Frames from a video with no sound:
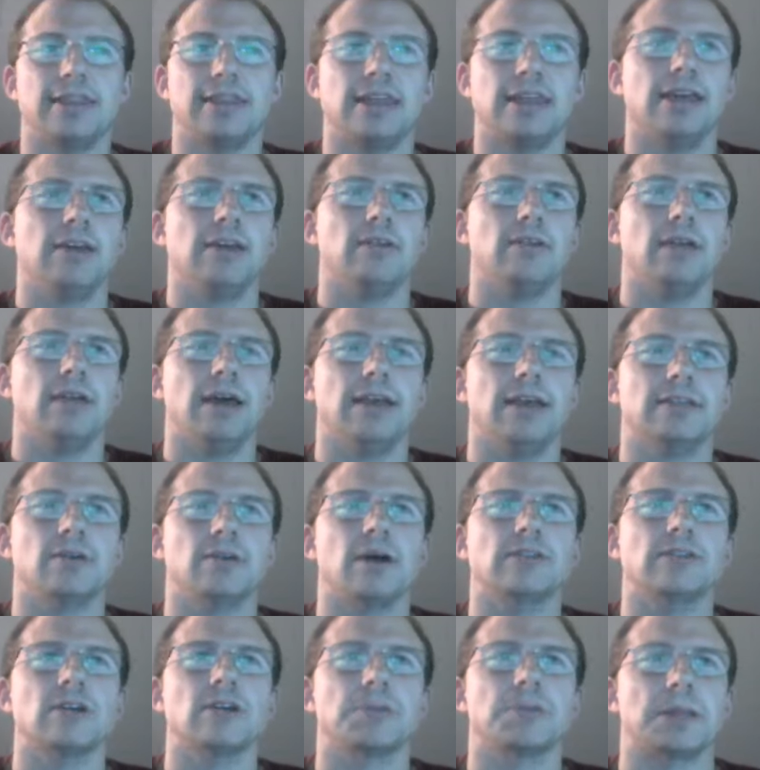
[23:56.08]
think like so.
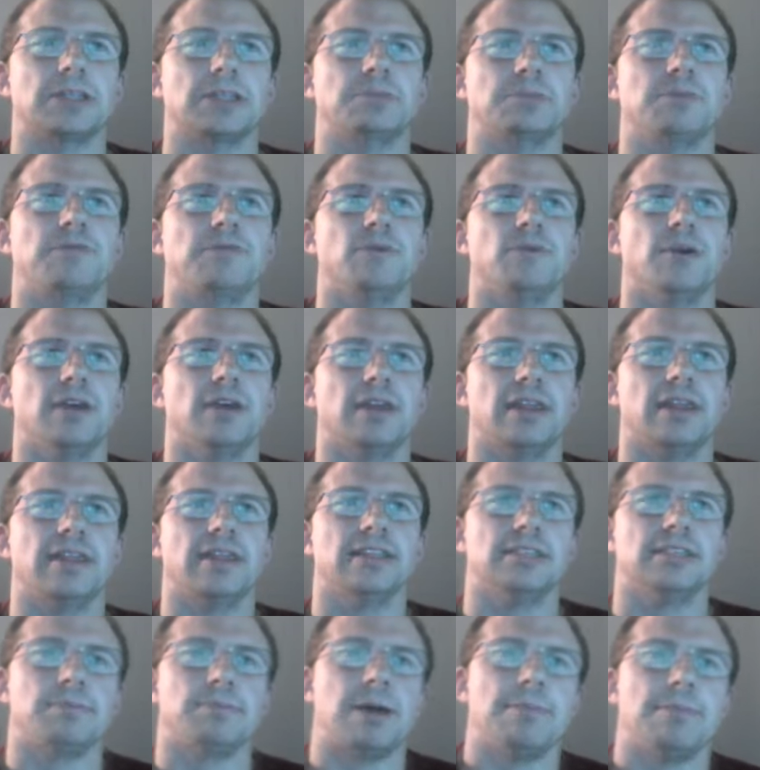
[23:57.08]
I talked about this before. Like, and
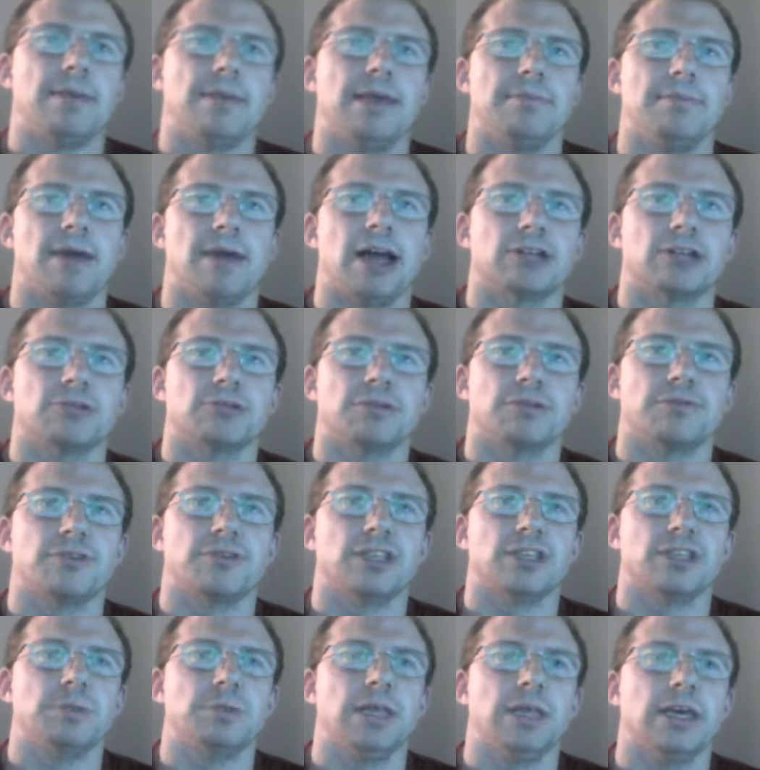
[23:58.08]
this is my main mantra with
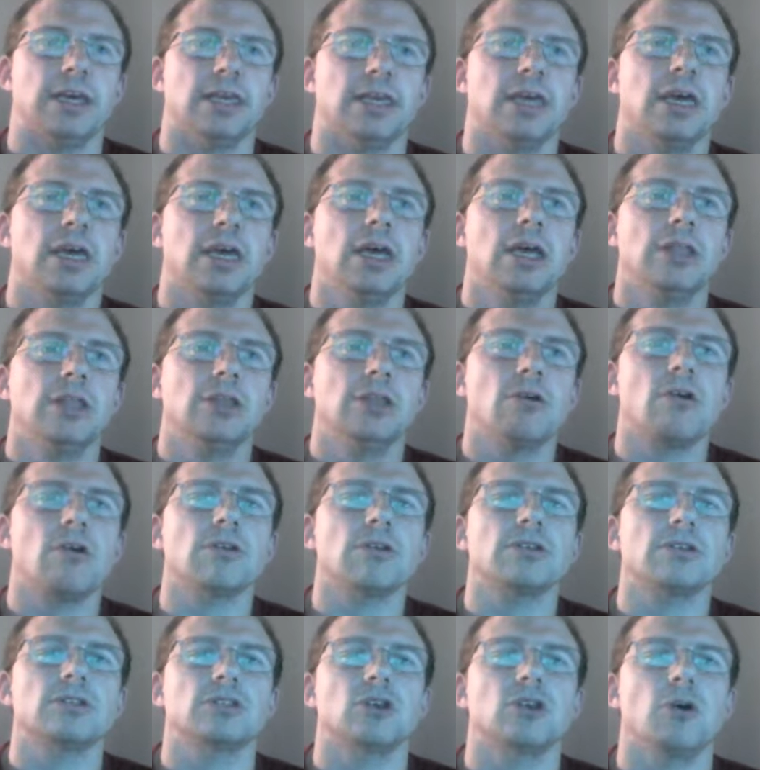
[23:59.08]
Fritz, but like there are
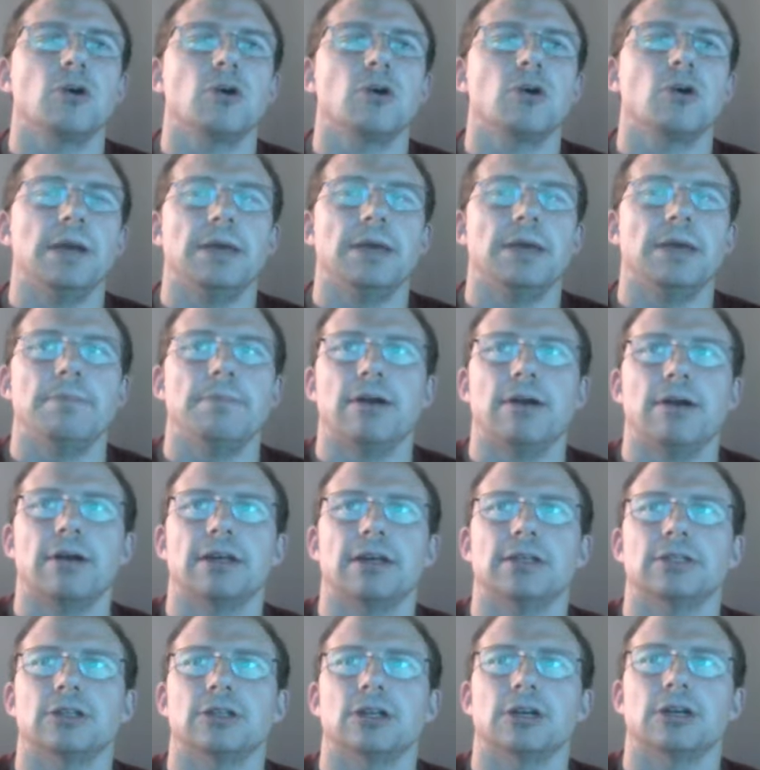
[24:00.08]
so many American
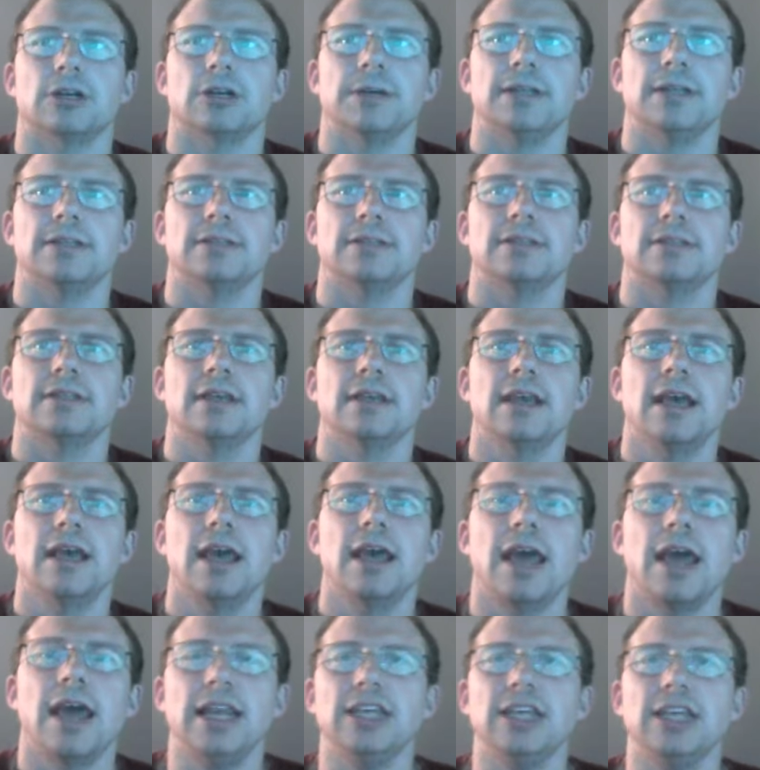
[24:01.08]
tournaments,
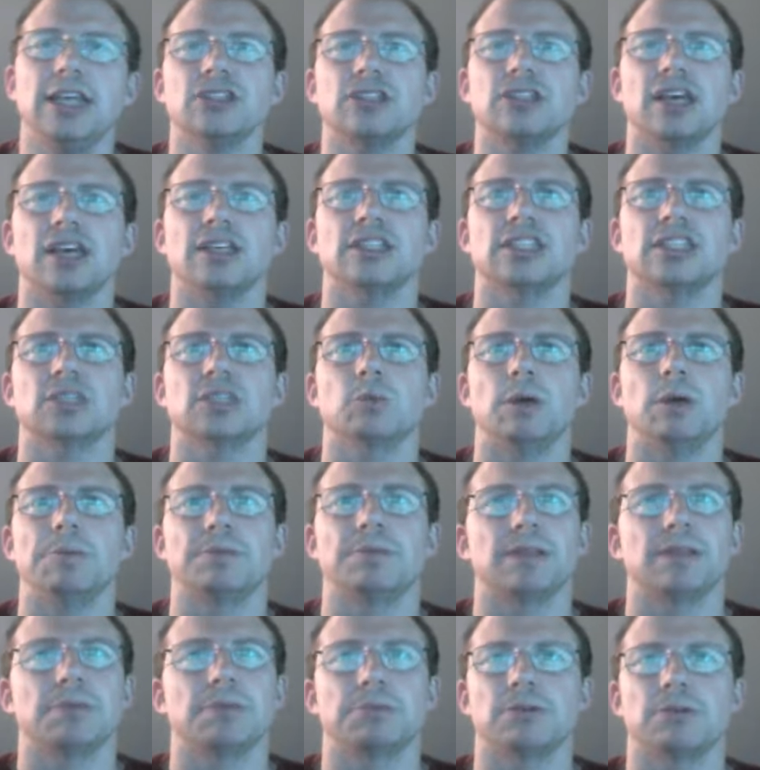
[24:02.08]
and he just like sweeps
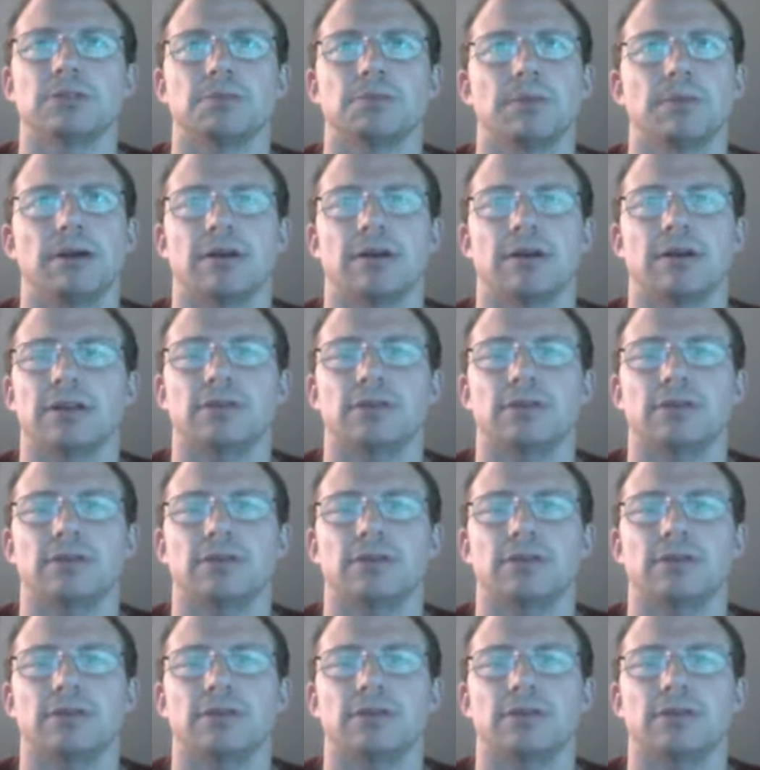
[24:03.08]
up those American